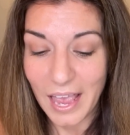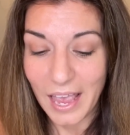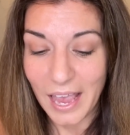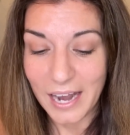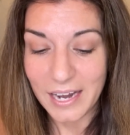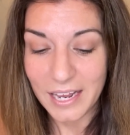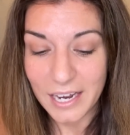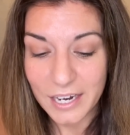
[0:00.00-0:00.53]

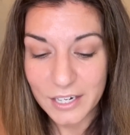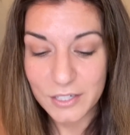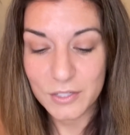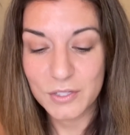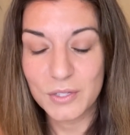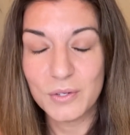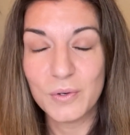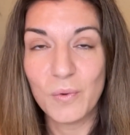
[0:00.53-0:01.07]
And
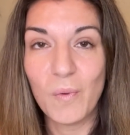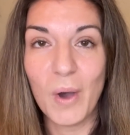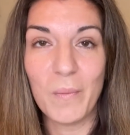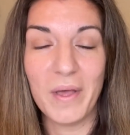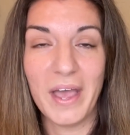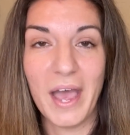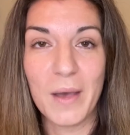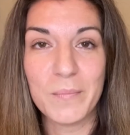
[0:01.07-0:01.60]
here's what will
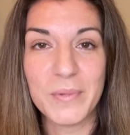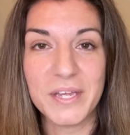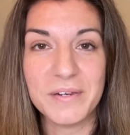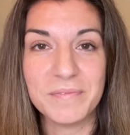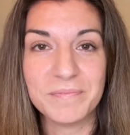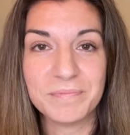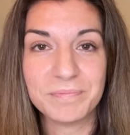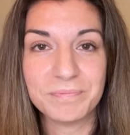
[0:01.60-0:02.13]
happen.